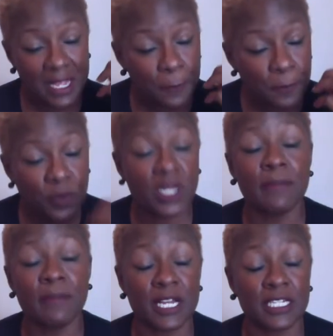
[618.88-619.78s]

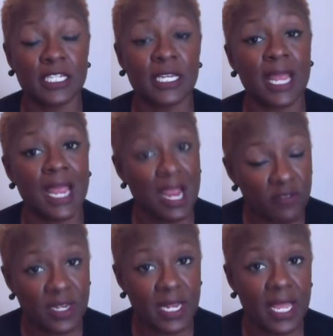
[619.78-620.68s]
pretty much
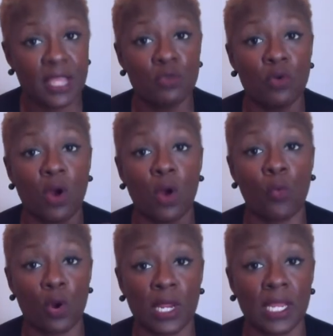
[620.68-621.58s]
every day you are
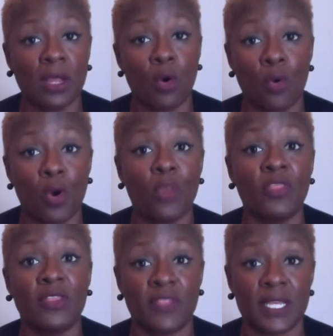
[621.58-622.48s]
working on
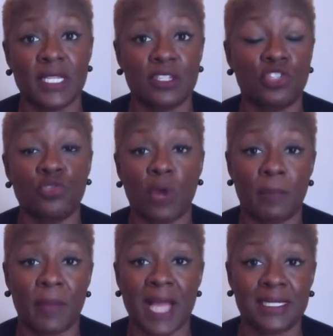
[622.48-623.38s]
the things that you
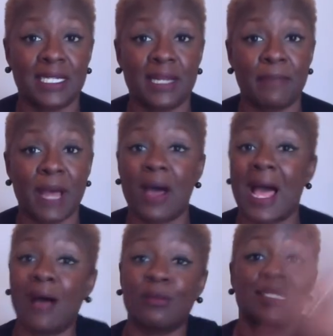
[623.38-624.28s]
are passionate about
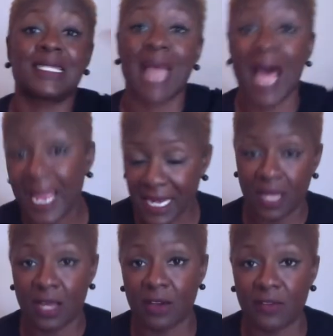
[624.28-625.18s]
outside
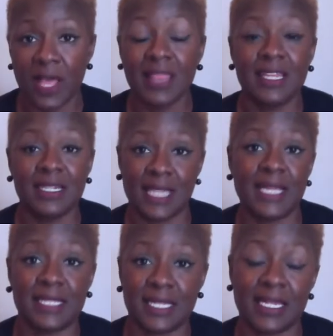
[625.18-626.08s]
of the
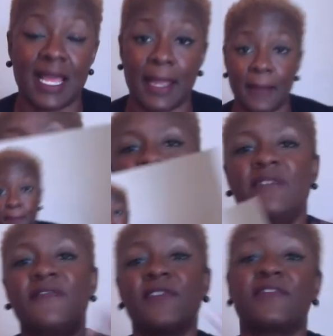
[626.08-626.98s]
day to day.
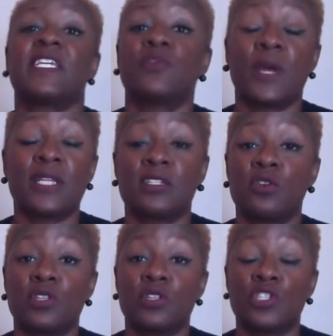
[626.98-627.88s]
The 15th way to
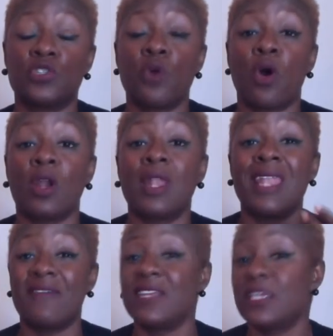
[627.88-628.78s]
know that you are
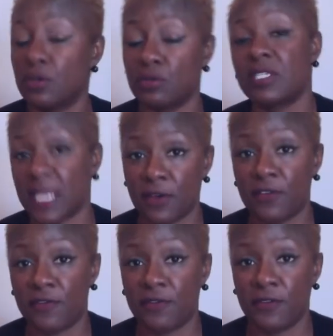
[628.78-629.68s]
loving
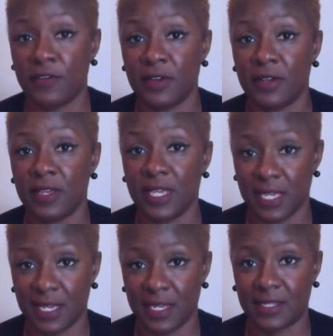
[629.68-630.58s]
yourself
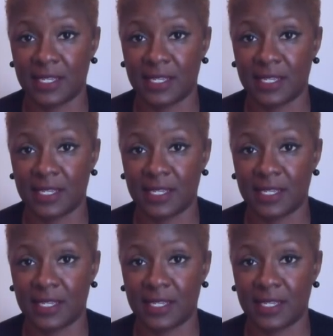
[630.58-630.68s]
is